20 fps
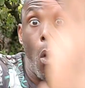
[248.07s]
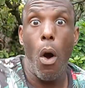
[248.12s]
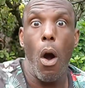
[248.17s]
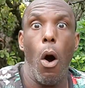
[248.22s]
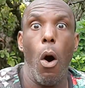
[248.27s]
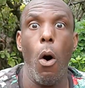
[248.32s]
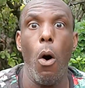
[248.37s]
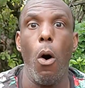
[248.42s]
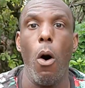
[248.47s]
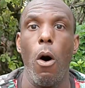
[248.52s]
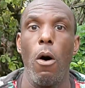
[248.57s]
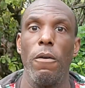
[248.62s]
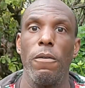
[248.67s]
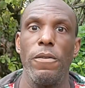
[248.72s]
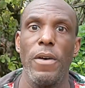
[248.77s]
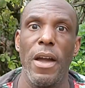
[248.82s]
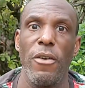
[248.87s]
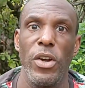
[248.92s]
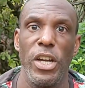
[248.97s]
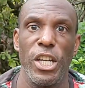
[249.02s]
Oh,
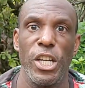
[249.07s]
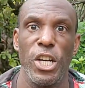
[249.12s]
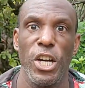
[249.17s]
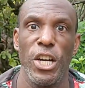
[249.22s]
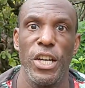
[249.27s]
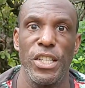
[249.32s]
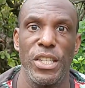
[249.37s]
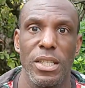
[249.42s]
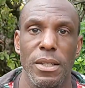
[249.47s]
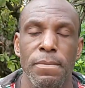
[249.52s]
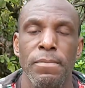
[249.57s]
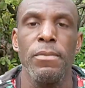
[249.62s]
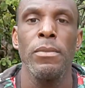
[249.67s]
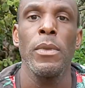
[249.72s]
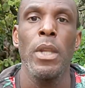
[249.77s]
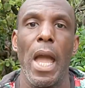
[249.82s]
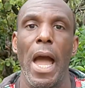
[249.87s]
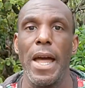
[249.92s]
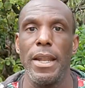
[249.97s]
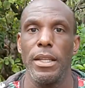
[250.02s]
very good.
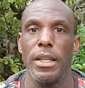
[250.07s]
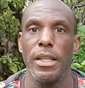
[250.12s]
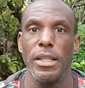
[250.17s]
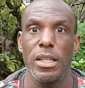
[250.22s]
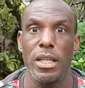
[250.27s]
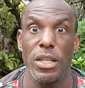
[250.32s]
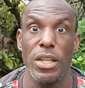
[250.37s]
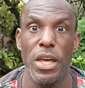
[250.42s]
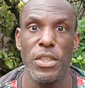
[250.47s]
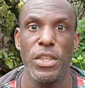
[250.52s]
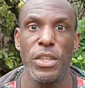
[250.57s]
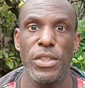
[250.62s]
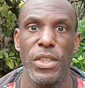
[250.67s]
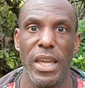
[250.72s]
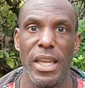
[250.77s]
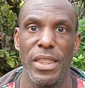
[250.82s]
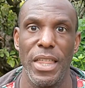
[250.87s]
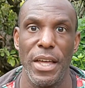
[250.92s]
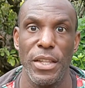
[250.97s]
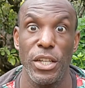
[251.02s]
And there's another
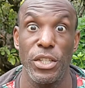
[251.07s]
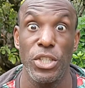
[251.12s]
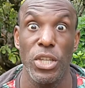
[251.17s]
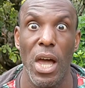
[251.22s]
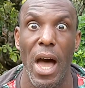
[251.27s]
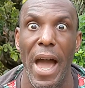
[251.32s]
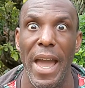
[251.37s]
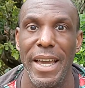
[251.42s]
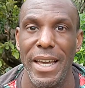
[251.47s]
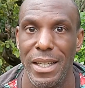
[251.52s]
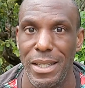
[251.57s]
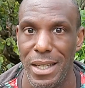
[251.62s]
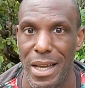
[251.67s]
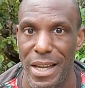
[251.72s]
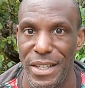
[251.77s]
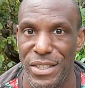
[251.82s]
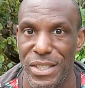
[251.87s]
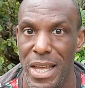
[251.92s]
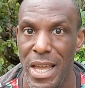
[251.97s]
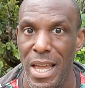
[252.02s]
thing that the tiger
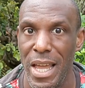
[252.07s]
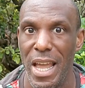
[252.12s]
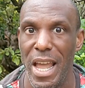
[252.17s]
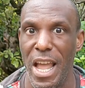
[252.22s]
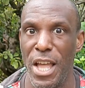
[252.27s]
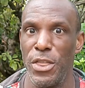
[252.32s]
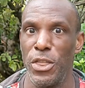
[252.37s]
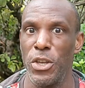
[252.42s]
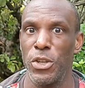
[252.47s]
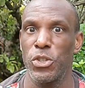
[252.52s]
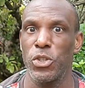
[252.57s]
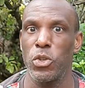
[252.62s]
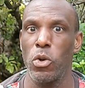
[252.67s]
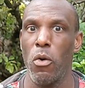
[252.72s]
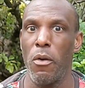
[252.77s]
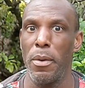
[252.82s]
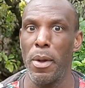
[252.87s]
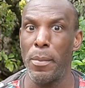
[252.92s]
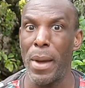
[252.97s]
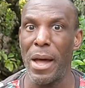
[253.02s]
does in the
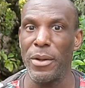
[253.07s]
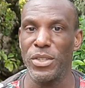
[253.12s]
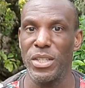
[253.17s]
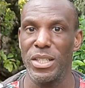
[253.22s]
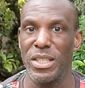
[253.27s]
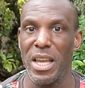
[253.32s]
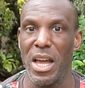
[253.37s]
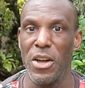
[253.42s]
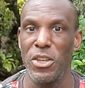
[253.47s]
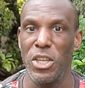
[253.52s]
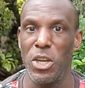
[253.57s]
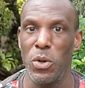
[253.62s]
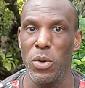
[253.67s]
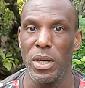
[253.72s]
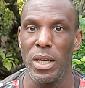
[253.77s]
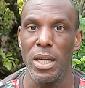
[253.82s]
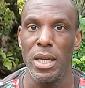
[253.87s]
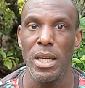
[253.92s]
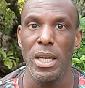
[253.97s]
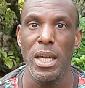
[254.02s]
story I'm about to tell you.
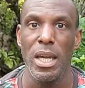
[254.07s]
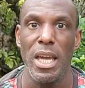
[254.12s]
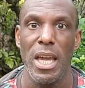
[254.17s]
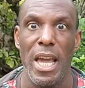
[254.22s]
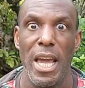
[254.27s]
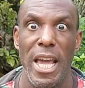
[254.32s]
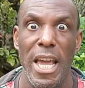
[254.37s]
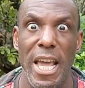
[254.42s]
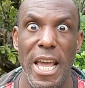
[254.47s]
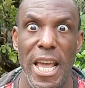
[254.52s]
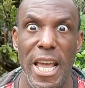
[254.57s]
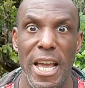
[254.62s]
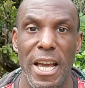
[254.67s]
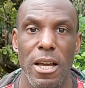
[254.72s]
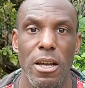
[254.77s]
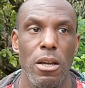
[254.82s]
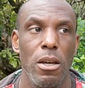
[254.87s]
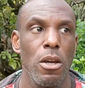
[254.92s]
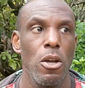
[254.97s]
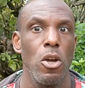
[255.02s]
He
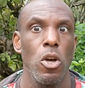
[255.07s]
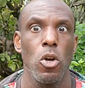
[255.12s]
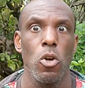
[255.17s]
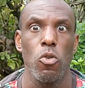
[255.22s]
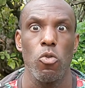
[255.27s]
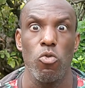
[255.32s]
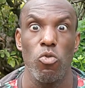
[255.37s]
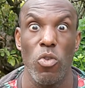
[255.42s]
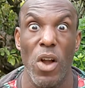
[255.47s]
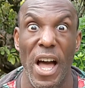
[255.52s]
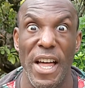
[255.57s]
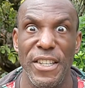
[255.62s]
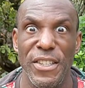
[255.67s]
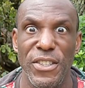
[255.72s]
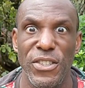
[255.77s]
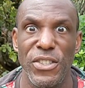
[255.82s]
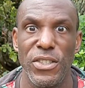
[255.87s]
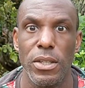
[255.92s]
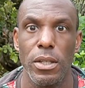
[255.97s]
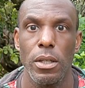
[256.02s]

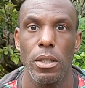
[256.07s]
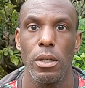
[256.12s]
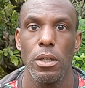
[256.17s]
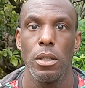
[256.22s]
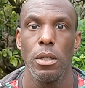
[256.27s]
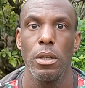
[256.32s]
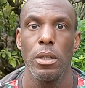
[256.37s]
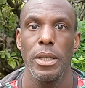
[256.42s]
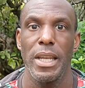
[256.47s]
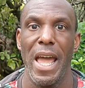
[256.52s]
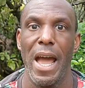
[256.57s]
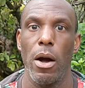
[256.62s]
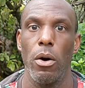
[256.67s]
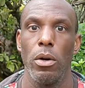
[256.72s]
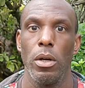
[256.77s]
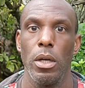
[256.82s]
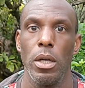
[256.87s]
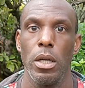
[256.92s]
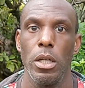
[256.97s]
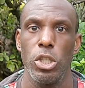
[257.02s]
runs. Now,
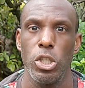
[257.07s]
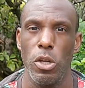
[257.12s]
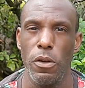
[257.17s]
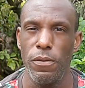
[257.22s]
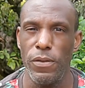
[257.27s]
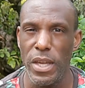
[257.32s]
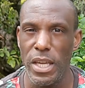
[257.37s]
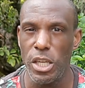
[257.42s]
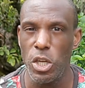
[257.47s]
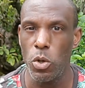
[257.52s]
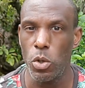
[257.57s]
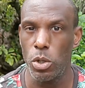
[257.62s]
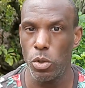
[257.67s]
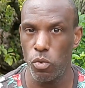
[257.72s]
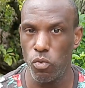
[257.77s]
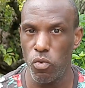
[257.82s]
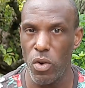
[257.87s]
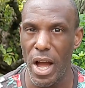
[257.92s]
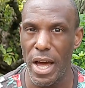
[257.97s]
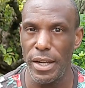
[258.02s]
do you think you
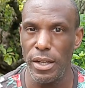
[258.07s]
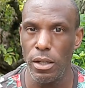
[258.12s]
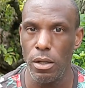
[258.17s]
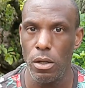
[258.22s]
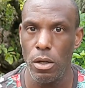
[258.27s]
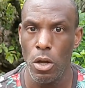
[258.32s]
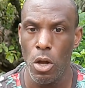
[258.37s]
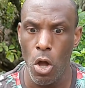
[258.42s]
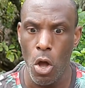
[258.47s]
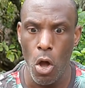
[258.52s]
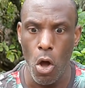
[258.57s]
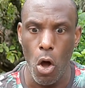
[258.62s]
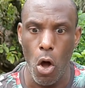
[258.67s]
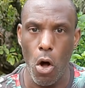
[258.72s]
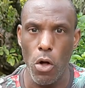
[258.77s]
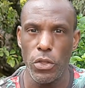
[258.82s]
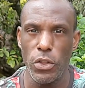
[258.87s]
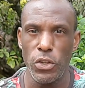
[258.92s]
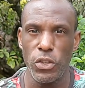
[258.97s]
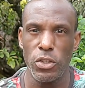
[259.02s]
could run
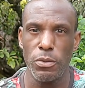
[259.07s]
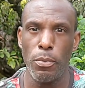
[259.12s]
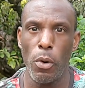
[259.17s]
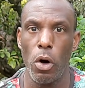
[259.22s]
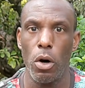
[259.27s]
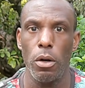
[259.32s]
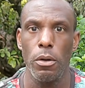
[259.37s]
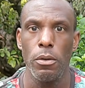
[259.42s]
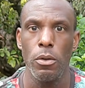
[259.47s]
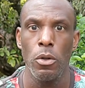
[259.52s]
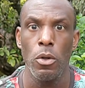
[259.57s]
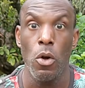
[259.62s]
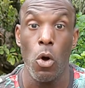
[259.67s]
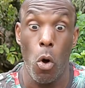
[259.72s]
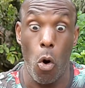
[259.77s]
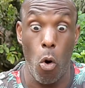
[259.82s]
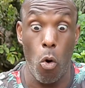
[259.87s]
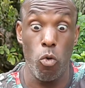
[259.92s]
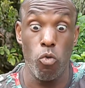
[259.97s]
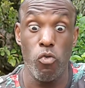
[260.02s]
on the spot
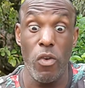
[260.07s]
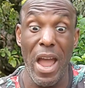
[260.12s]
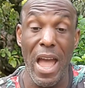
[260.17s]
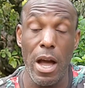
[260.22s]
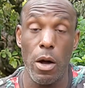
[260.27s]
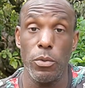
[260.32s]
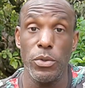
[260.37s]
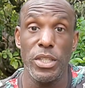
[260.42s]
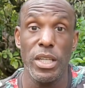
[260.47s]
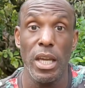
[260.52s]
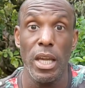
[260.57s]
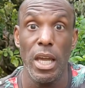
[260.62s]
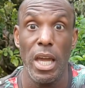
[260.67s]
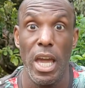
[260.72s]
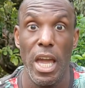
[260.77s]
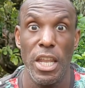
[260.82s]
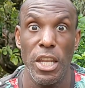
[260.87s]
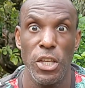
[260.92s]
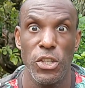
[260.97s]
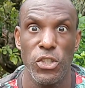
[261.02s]
all round
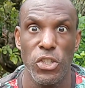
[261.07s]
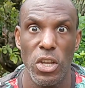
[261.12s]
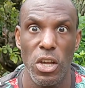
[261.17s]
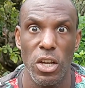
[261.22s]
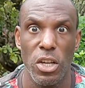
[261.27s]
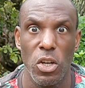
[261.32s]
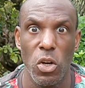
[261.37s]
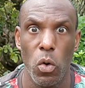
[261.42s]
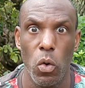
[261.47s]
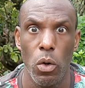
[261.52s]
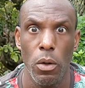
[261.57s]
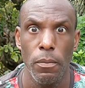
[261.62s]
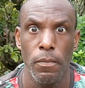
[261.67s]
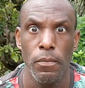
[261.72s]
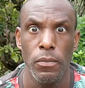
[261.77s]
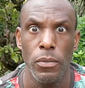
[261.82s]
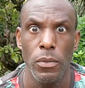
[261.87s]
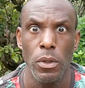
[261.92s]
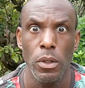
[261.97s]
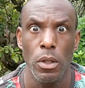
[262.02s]
in a circle
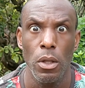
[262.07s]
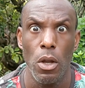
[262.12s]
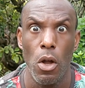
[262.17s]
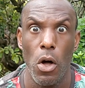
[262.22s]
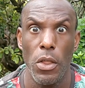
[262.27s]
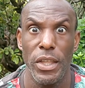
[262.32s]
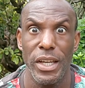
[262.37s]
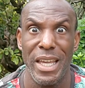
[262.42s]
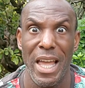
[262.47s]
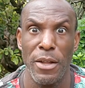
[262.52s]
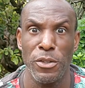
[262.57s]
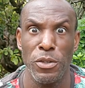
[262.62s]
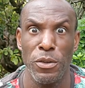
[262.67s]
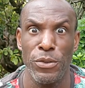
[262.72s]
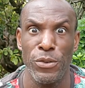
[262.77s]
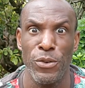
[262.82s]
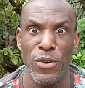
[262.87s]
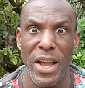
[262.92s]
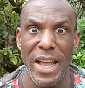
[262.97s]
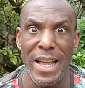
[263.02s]
on the count of
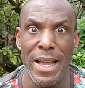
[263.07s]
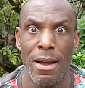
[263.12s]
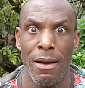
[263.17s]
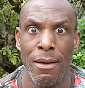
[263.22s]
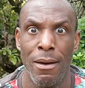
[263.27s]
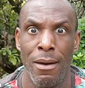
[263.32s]
three?